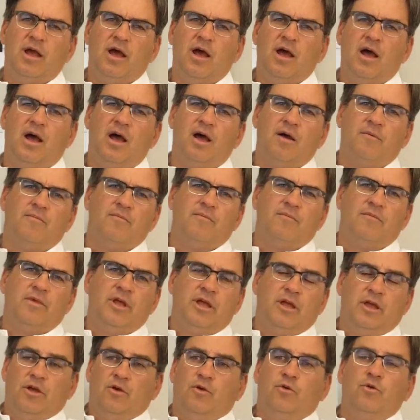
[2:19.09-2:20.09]

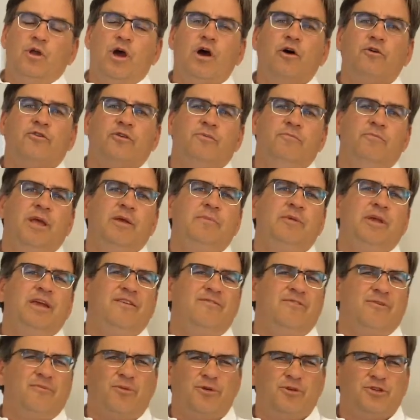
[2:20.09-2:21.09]
Who knows? It maybe
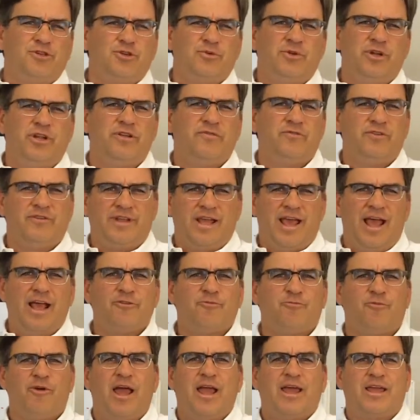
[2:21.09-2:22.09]
even puts you in a different
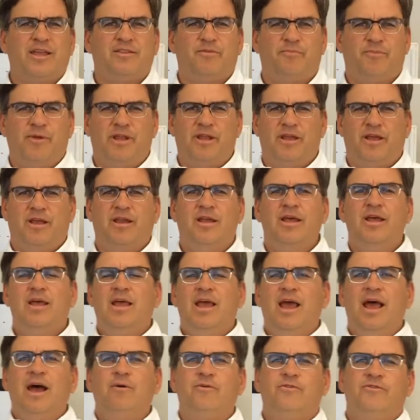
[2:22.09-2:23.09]
tax bracket, depending on
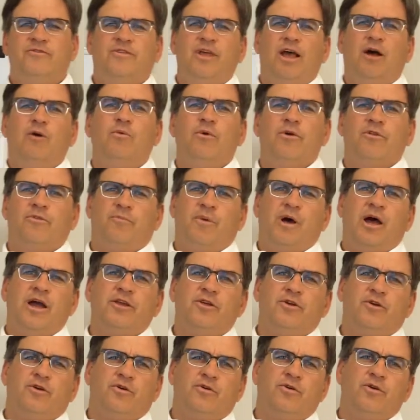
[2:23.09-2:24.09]
how it's dealt with
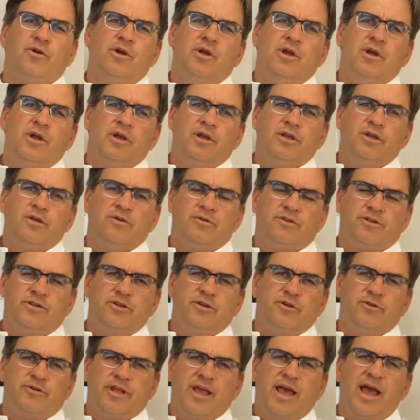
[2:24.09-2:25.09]
by your
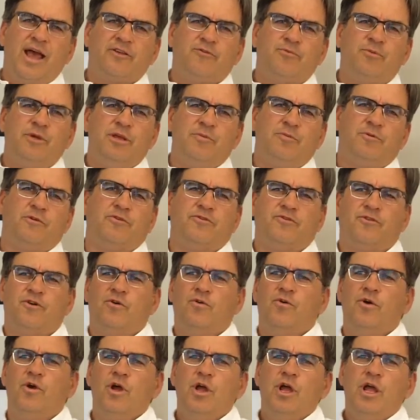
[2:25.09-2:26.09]
tax people.
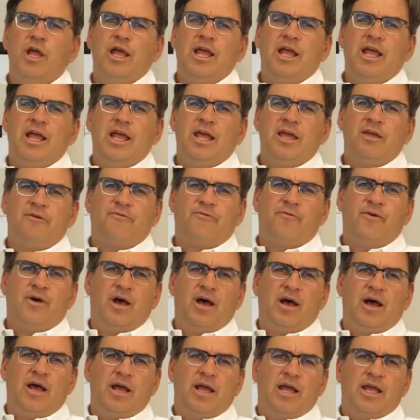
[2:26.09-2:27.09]
So if
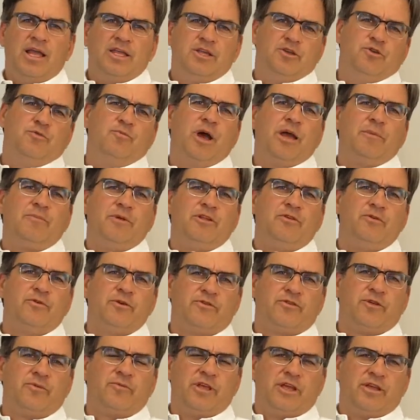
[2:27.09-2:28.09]
you might be
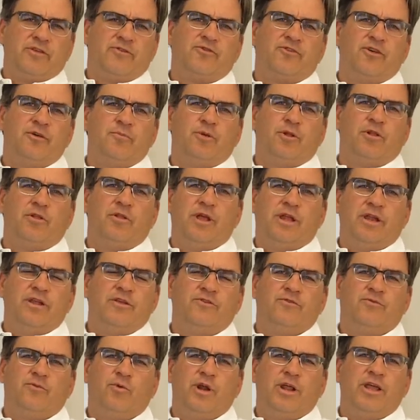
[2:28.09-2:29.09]
doing something as simple and
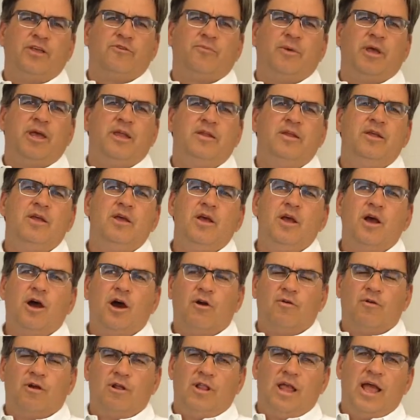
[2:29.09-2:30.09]
as what has been
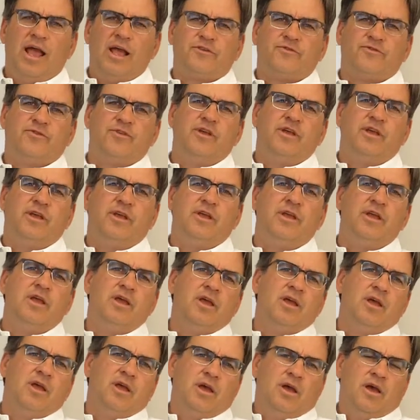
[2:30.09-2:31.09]
a relaxed thing,
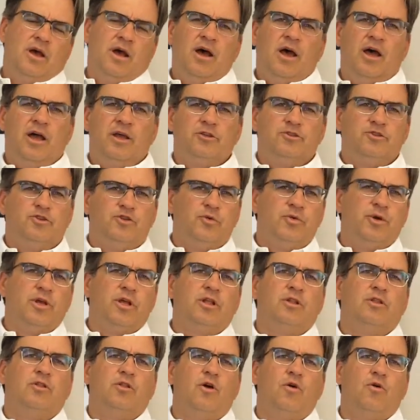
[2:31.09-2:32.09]
doing
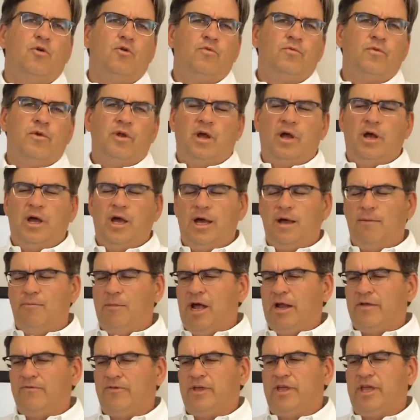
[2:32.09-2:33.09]
a loan
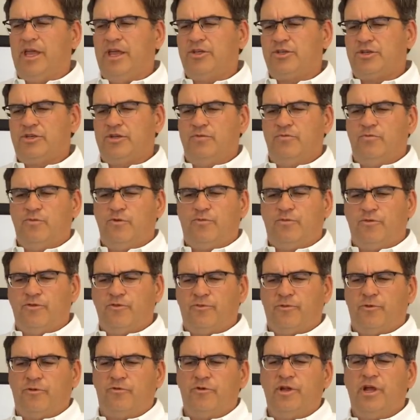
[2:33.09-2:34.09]
modification with
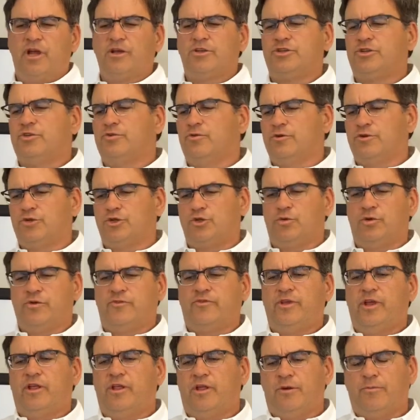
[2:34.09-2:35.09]
principal reduction or a
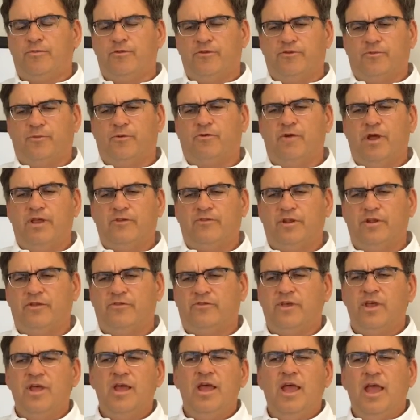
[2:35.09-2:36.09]
short sale on a principal
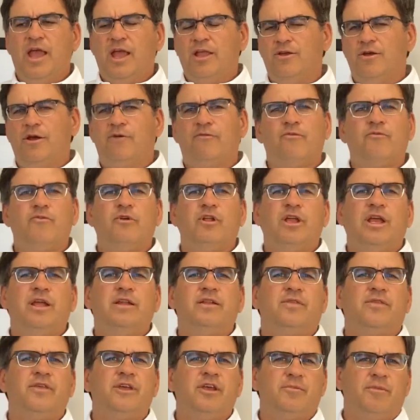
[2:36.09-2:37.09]
residence, and you haven't really
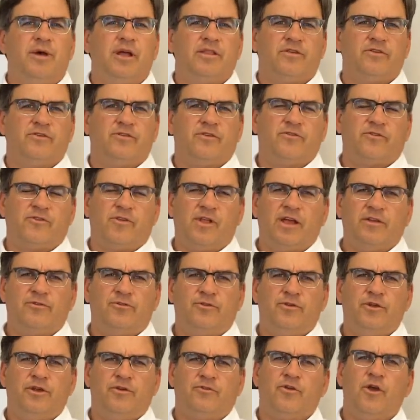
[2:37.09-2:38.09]
had to think about this since the
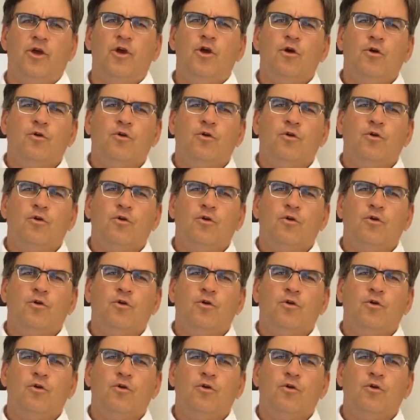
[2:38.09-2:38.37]
last 2 years.